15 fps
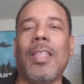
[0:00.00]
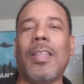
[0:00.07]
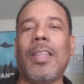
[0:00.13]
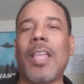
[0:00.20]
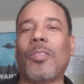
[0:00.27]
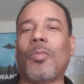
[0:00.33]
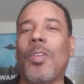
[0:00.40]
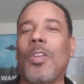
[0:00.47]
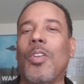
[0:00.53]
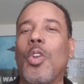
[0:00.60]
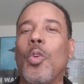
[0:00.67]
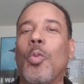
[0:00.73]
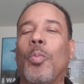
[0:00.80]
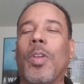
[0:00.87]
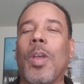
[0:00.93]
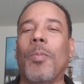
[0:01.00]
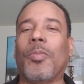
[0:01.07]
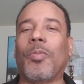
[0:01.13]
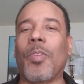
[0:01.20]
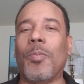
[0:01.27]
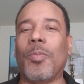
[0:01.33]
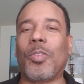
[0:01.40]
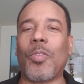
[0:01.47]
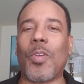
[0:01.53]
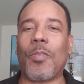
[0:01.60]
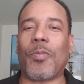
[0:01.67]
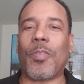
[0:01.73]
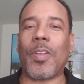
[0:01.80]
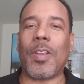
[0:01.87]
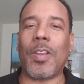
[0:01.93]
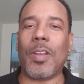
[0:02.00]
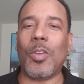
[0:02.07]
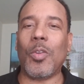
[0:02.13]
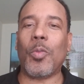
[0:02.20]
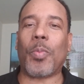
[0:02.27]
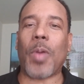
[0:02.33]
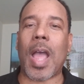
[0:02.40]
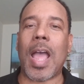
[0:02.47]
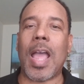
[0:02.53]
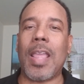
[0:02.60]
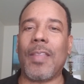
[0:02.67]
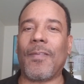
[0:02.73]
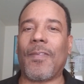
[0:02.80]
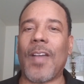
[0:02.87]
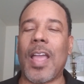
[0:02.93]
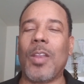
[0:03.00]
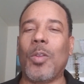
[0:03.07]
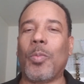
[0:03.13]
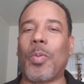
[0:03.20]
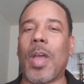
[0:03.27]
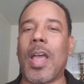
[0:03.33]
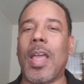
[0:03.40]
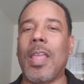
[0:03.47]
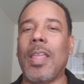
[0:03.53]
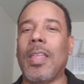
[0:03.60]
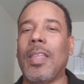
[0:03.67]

that's where Nupe comes from, short for the Nu Pi and Phi Nu Pi.